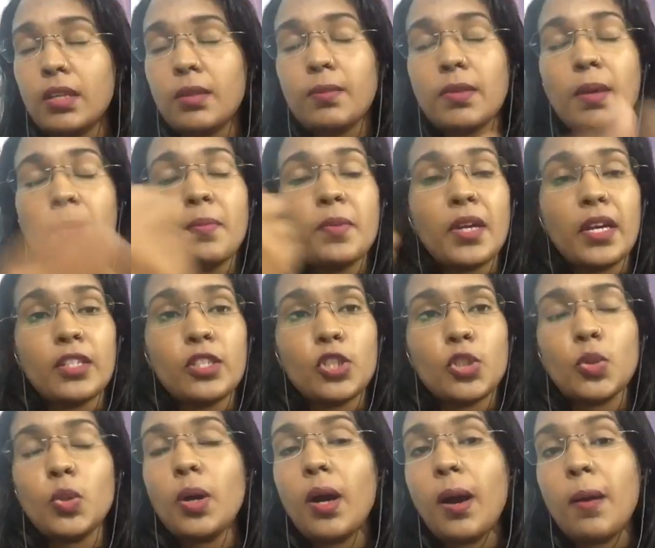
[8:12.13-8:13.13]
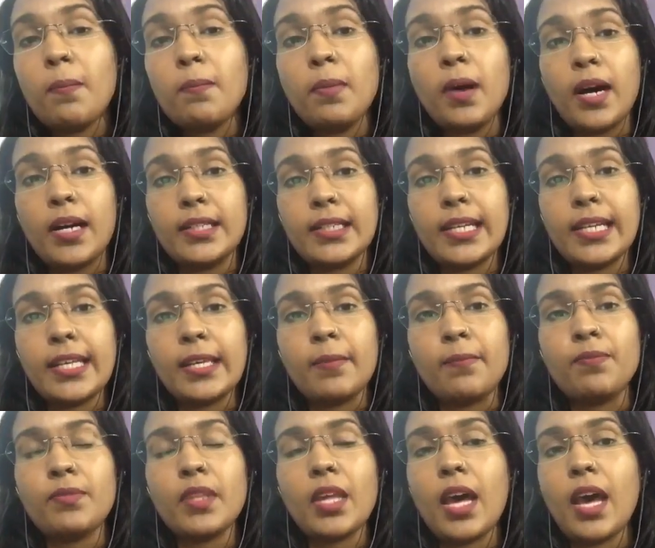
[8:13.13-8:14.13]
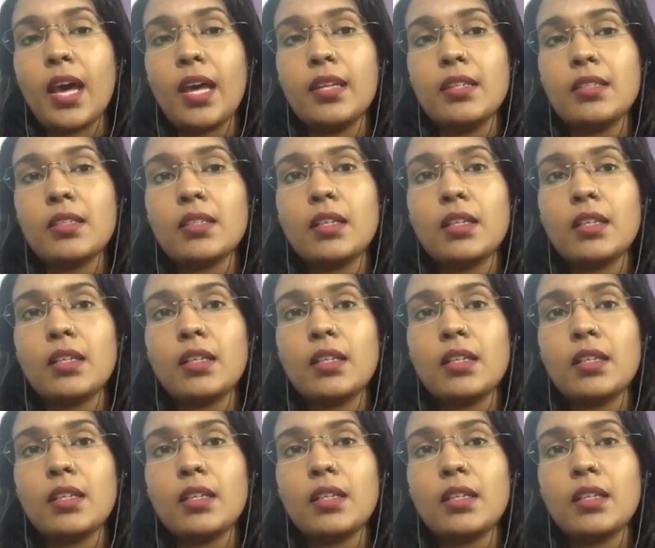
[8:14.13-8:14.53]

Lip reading: bread to Bartley, and